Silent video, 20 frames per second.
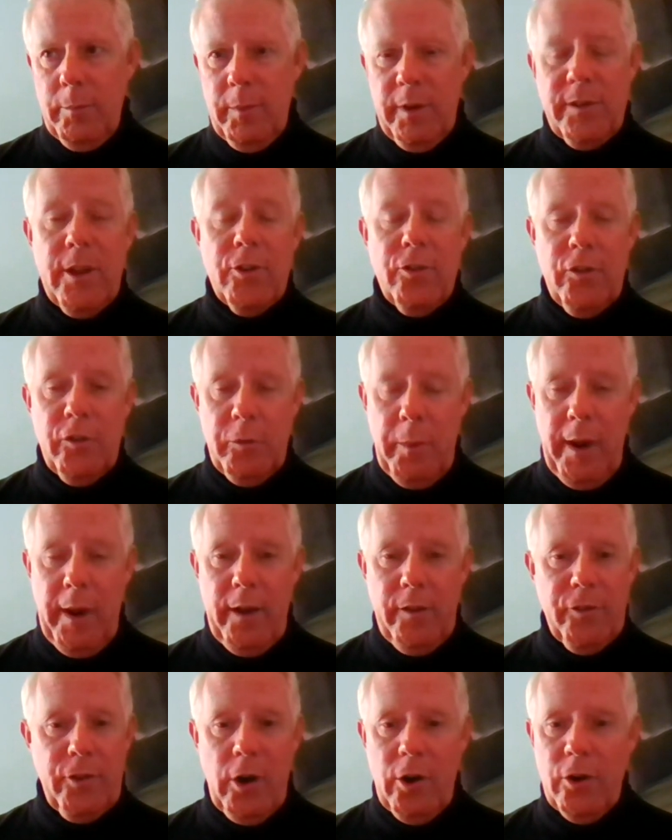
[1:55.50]
attention
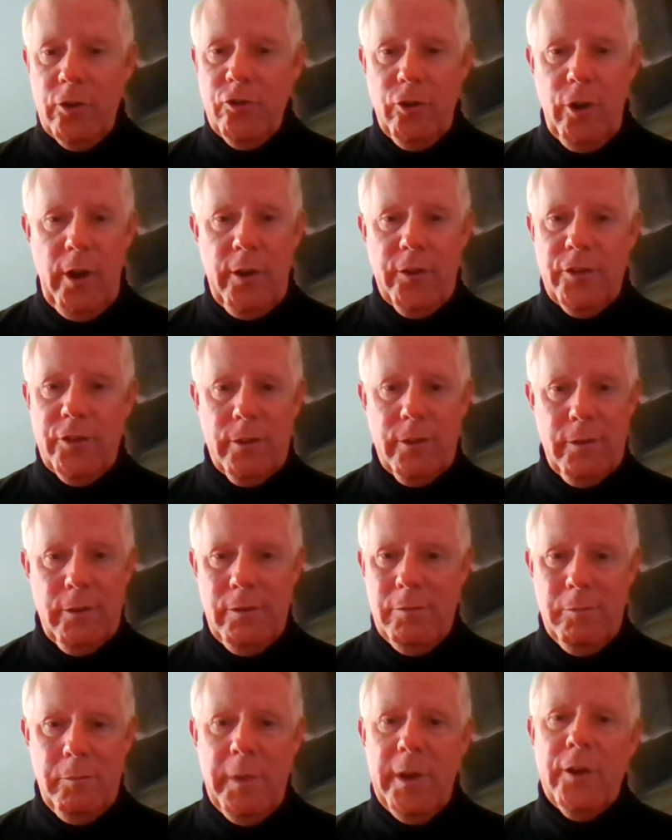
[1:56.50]
spans are just
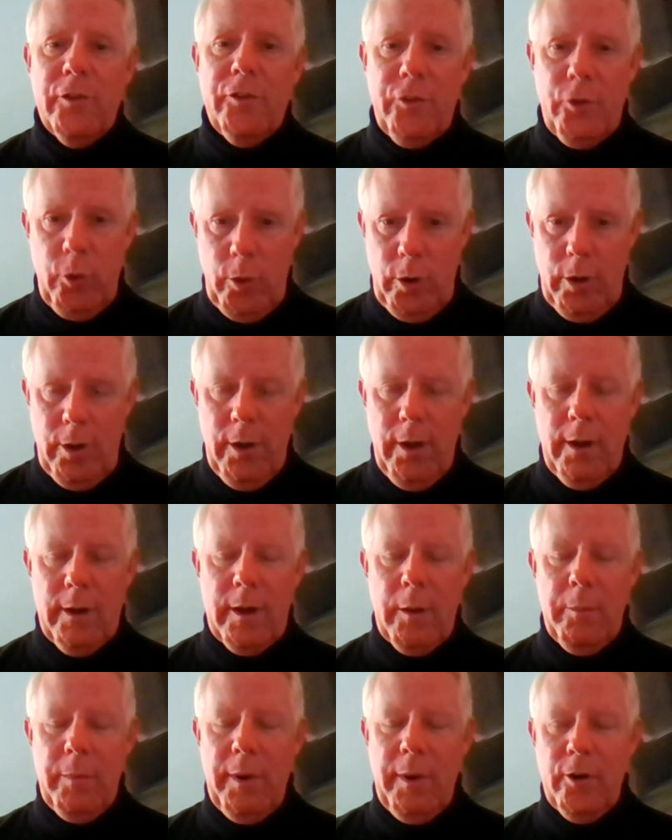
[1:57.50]
minuscule
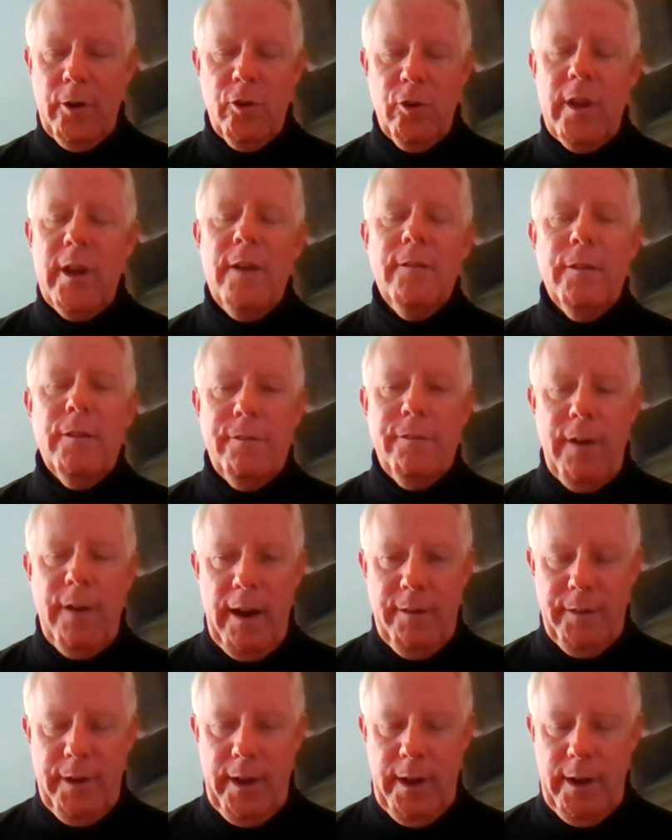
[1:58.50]
compared to even
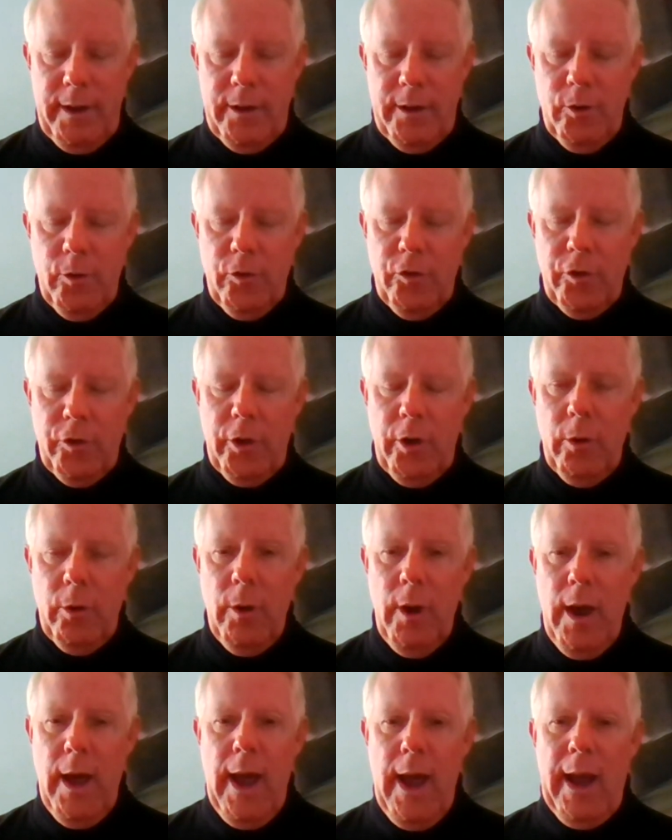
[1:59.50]
5 to 8 years ago.
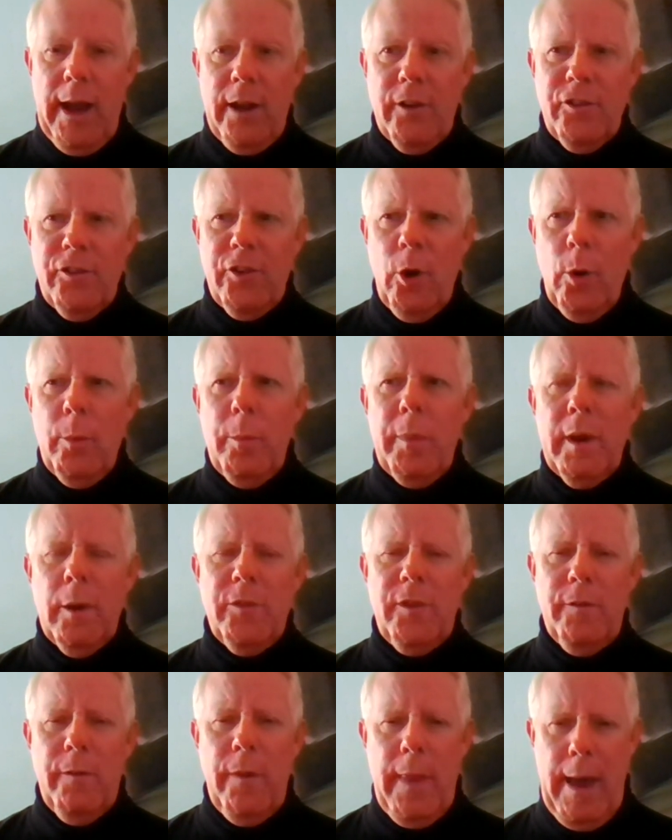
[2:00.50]
And so it
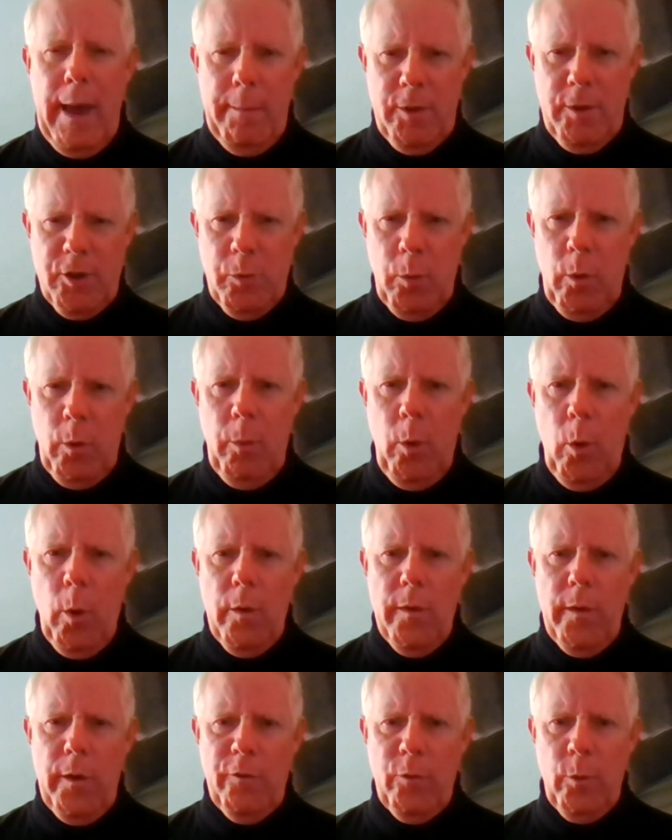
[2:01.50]
becomes even that much more
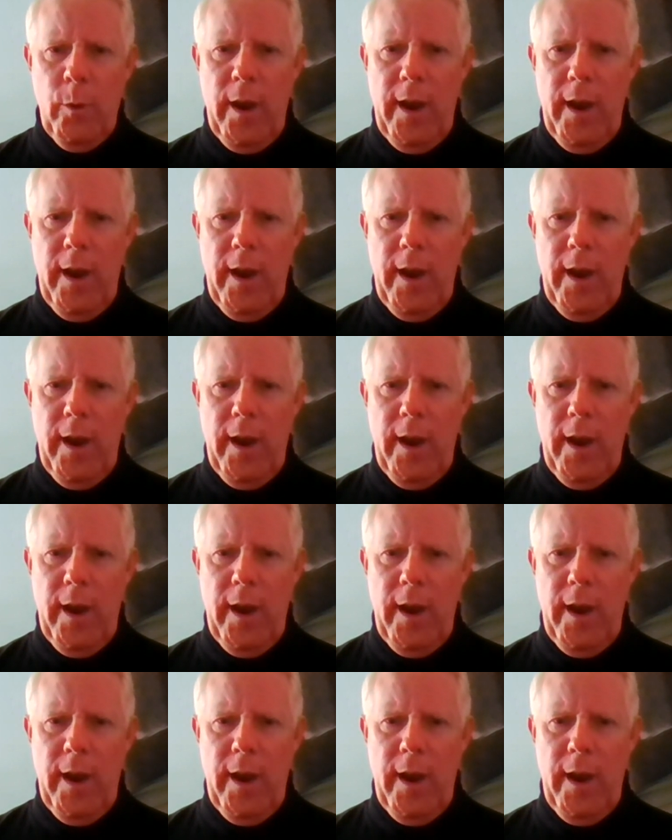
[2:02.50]
important that if